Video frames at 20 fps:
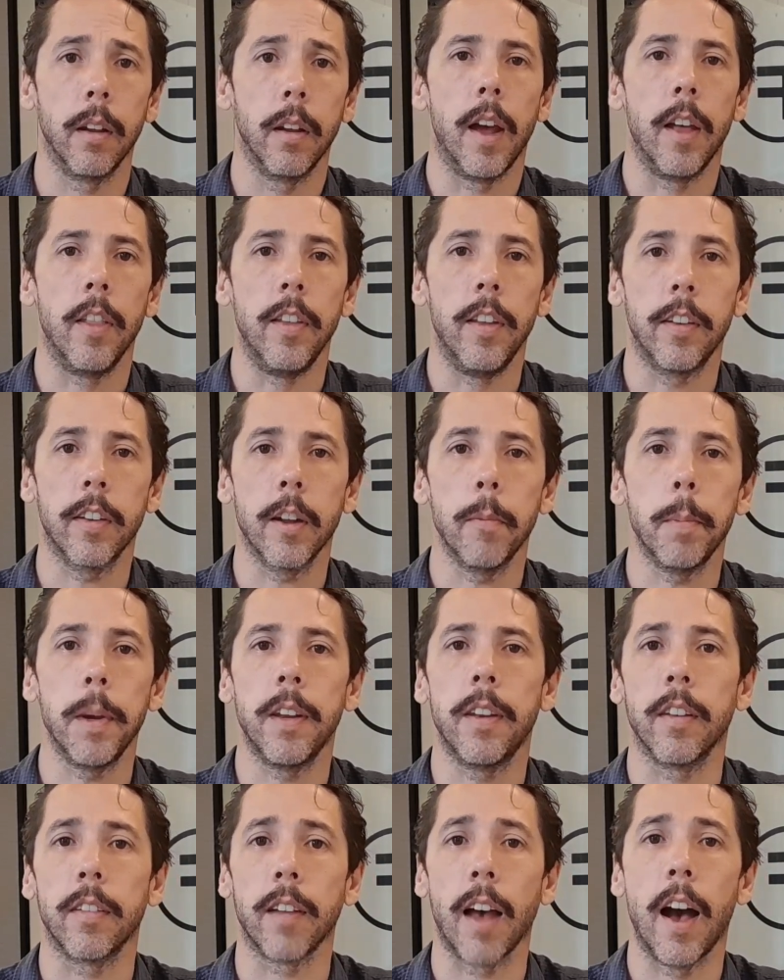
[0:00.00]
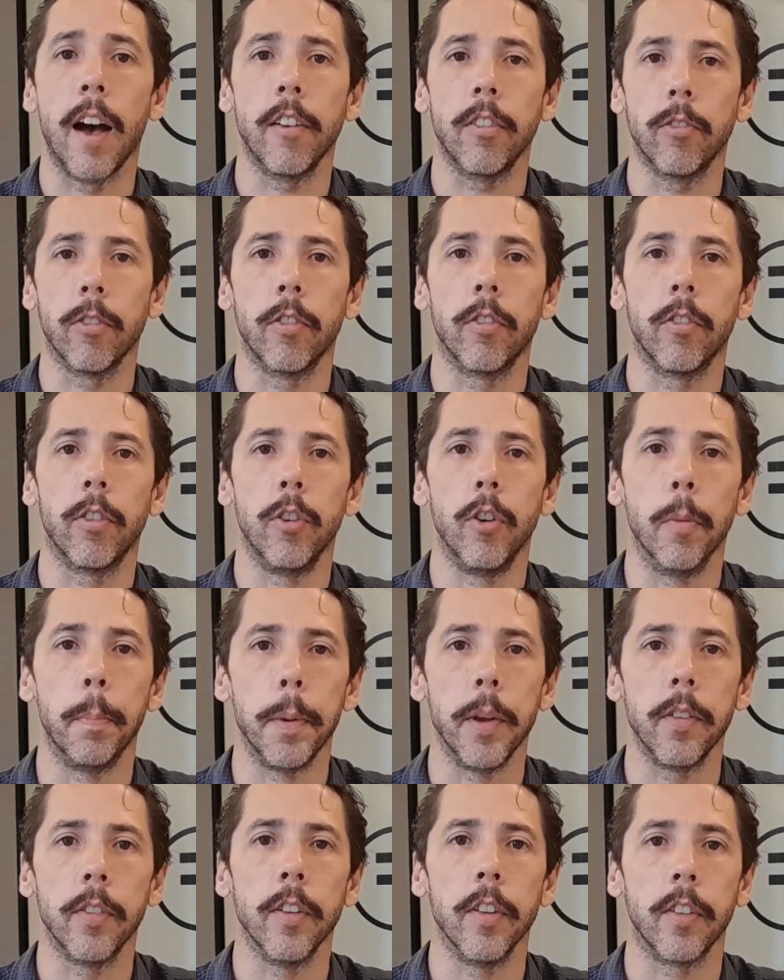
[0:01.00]
And this can be disastrous to your
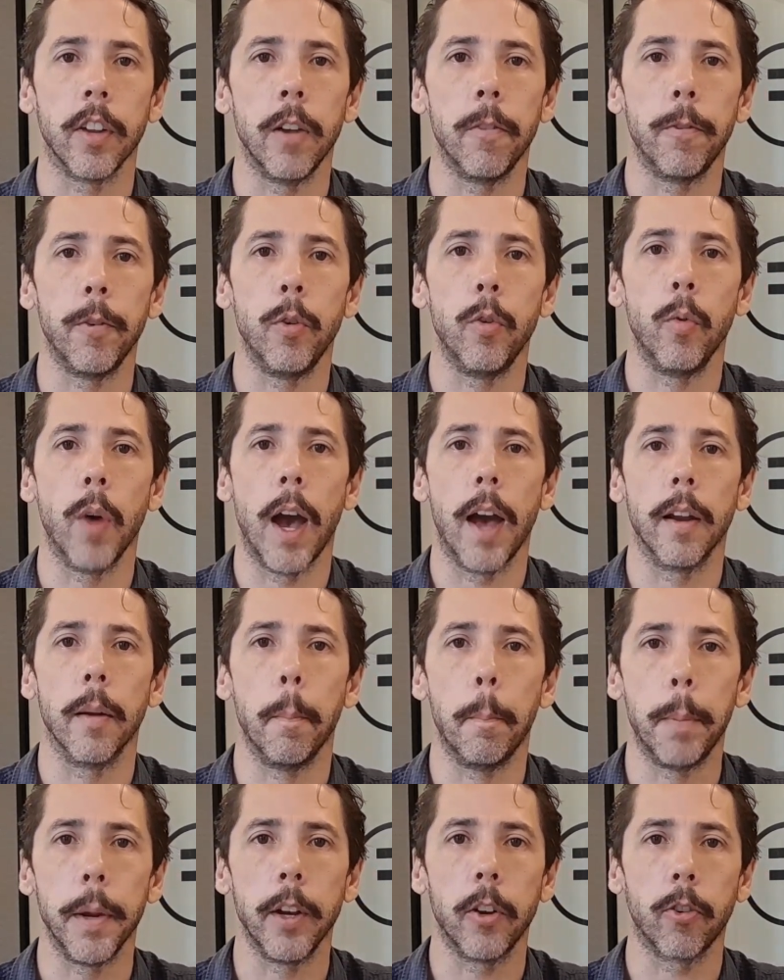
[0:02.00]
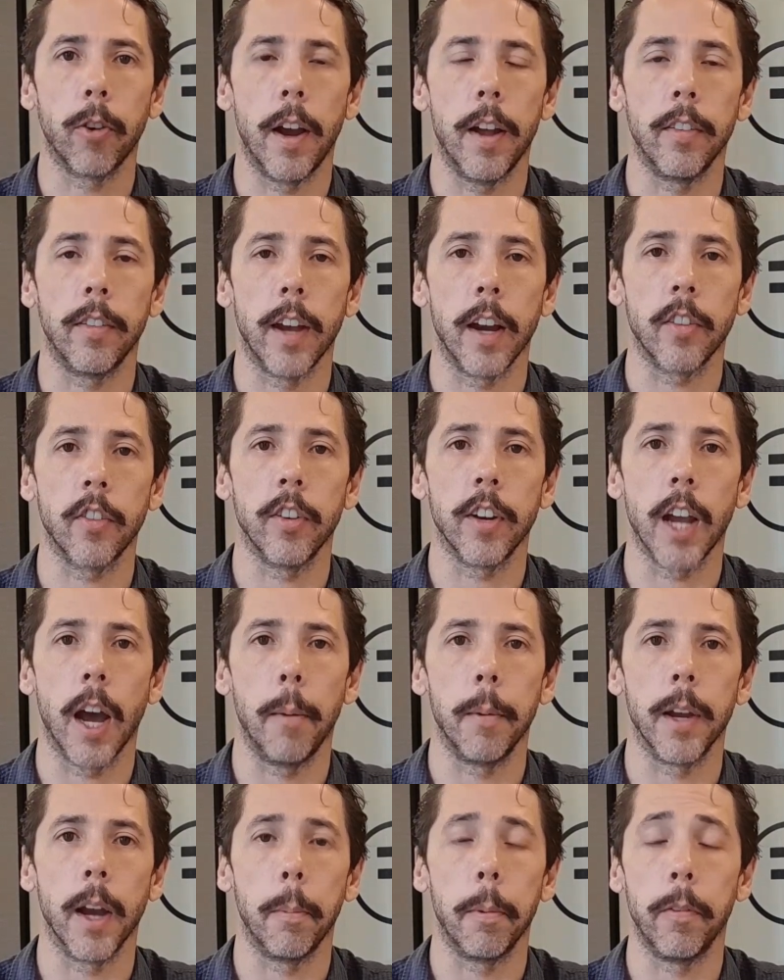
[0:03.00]
business if you had a big transaction
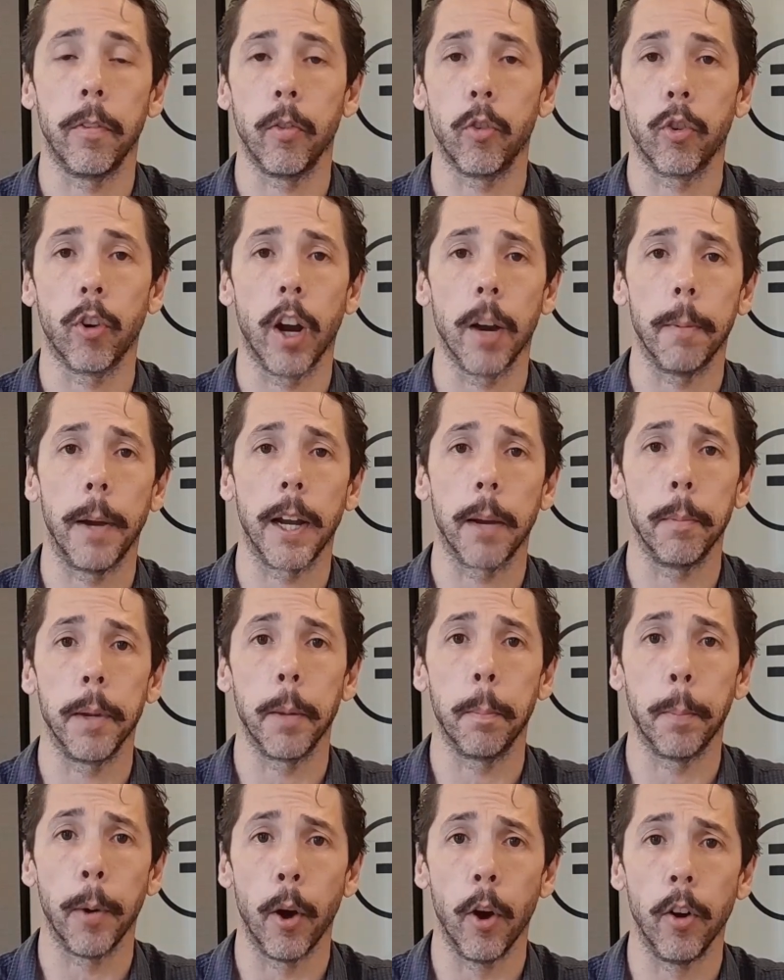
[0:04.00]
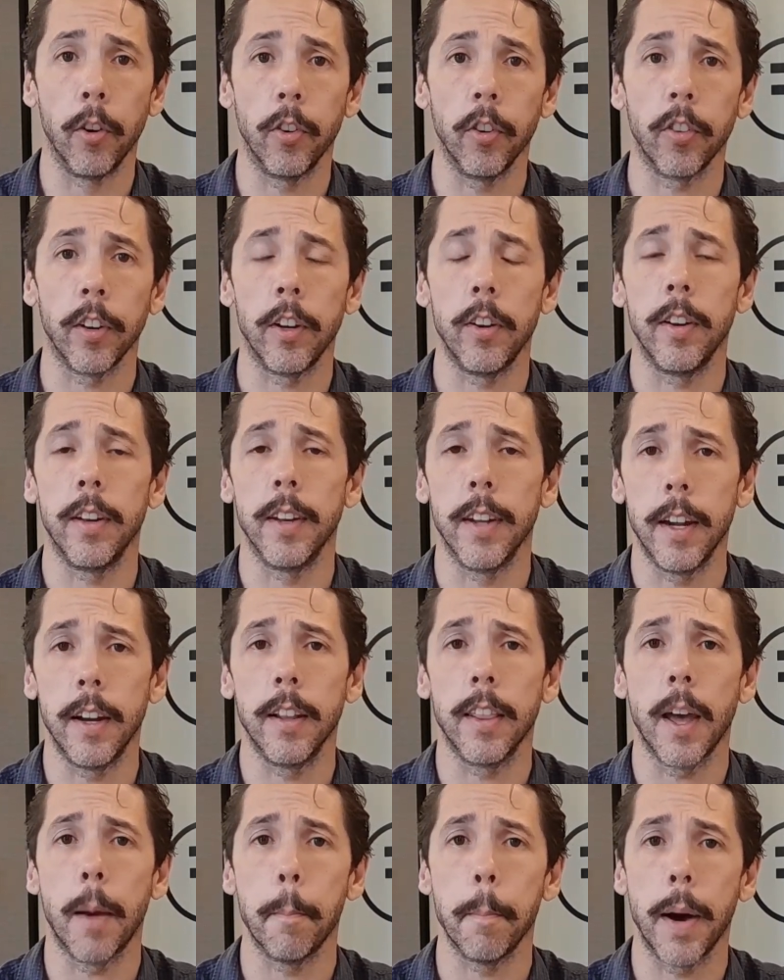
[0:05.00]
coming up, if you're trying to make a big purchase and you needed
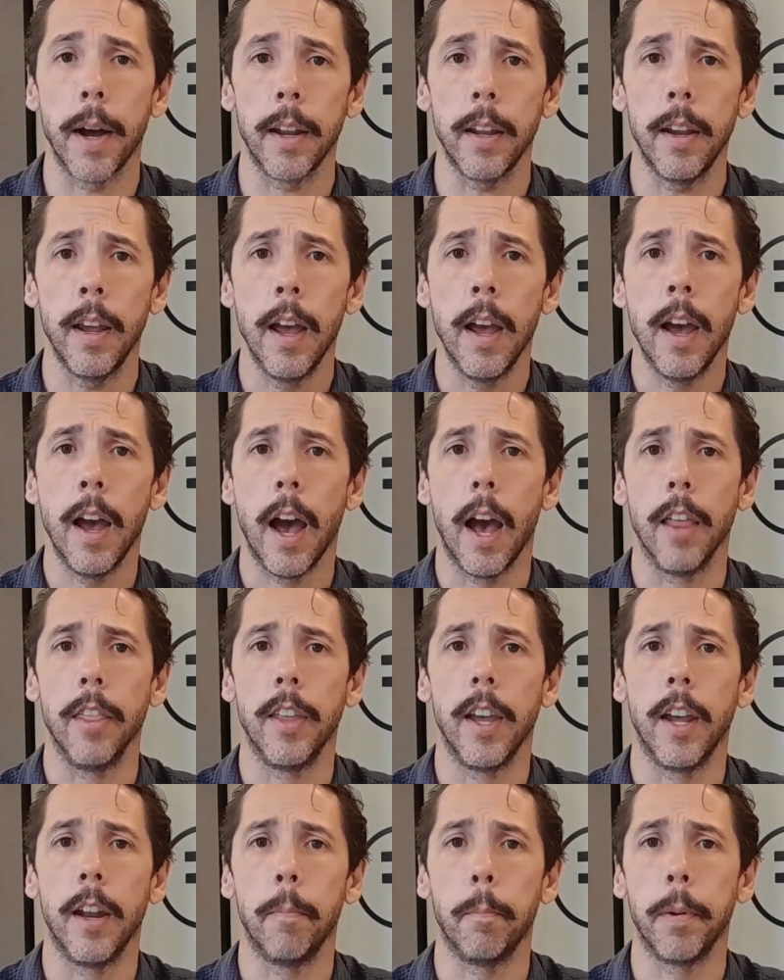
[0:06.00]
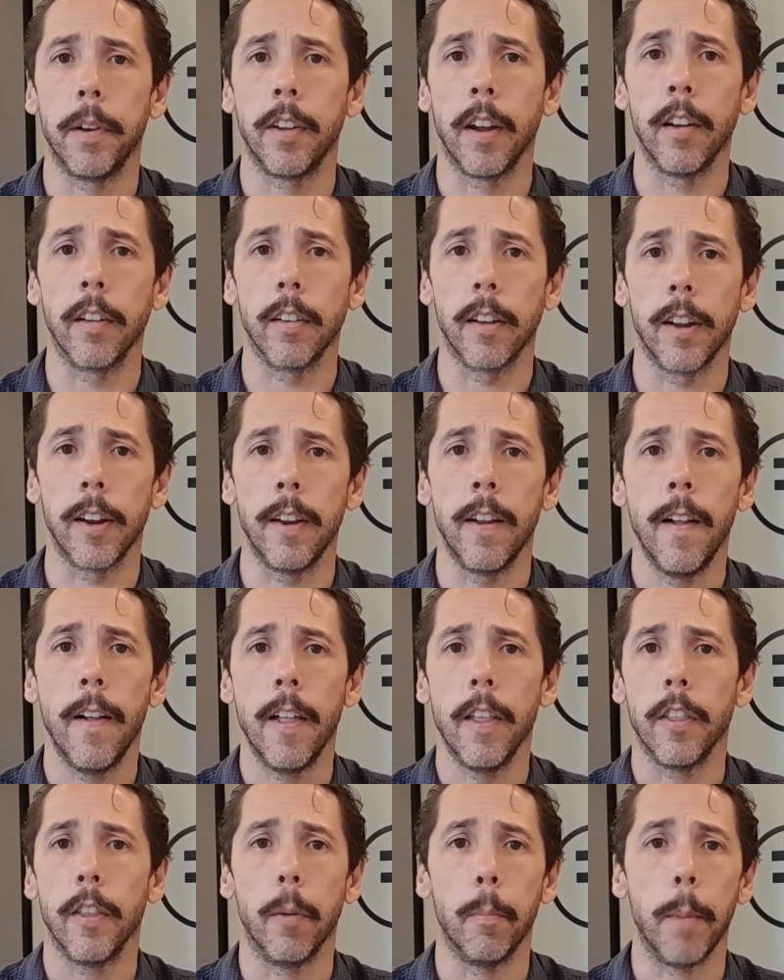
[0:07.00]
that money, and then potentially
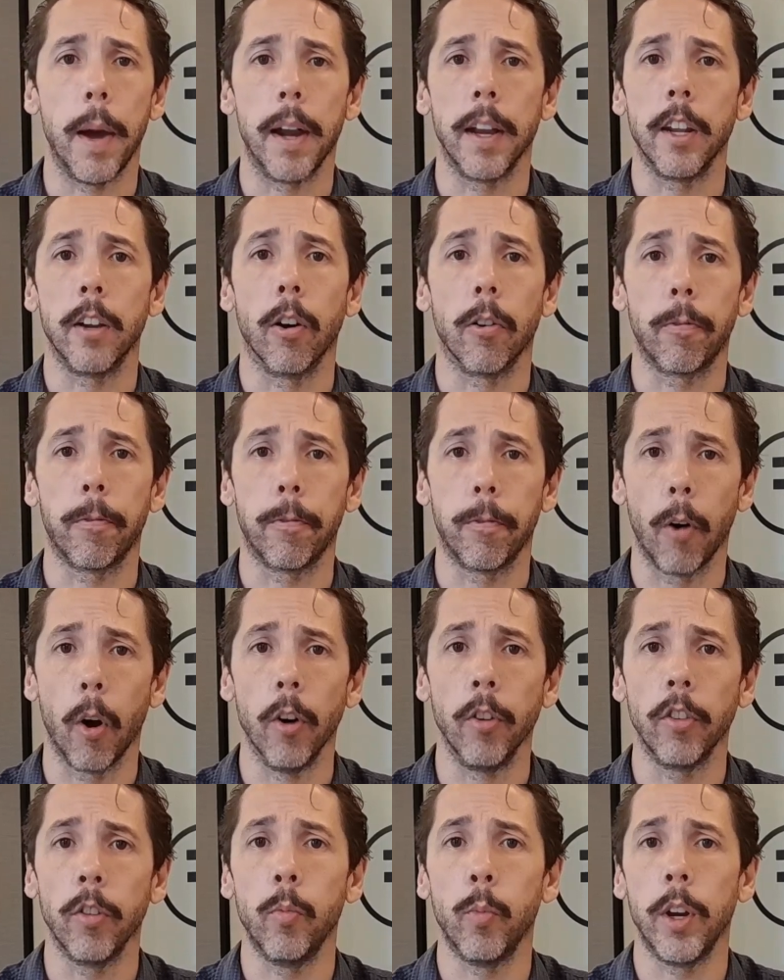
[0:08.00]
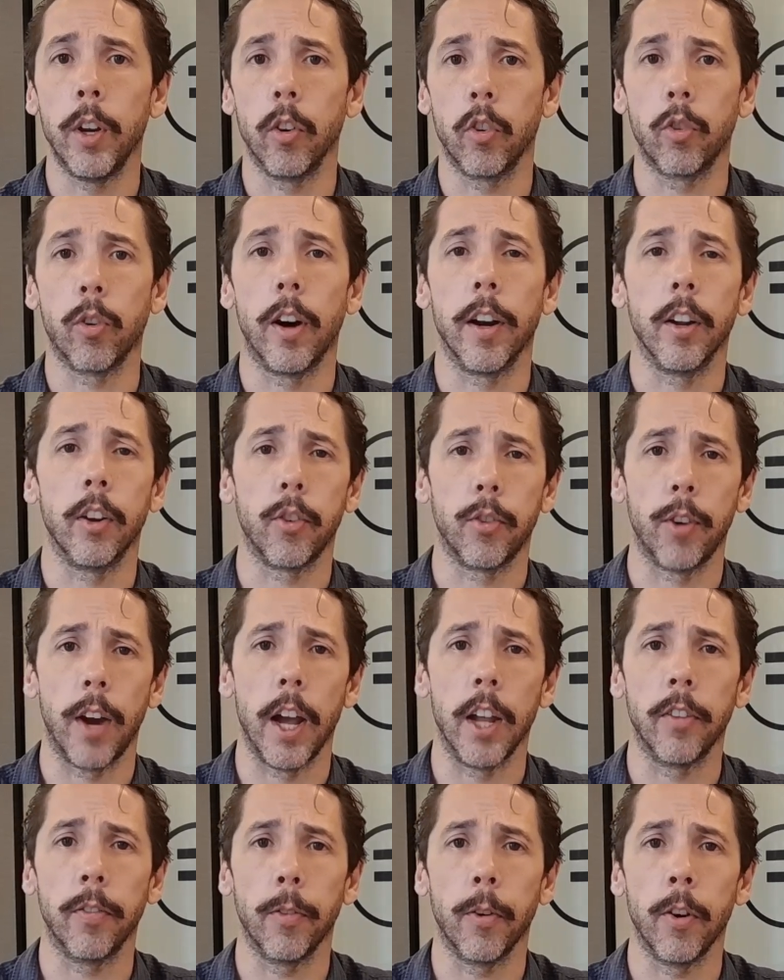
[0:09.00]
the money got frozen when you're trying to
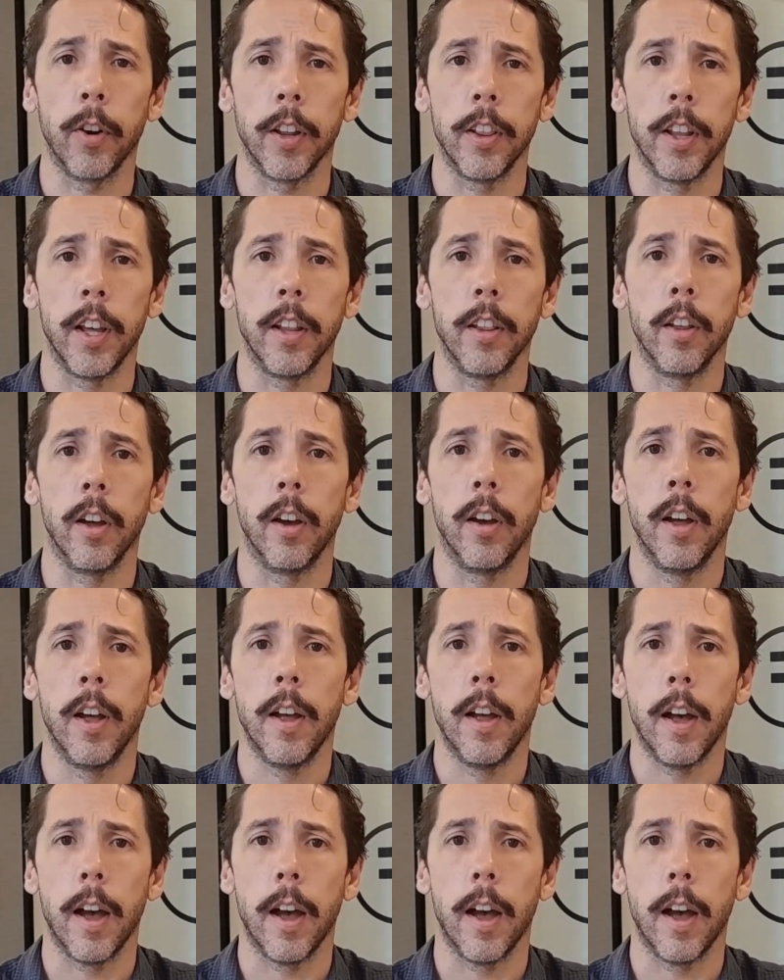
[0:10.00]
transfer it, and then the,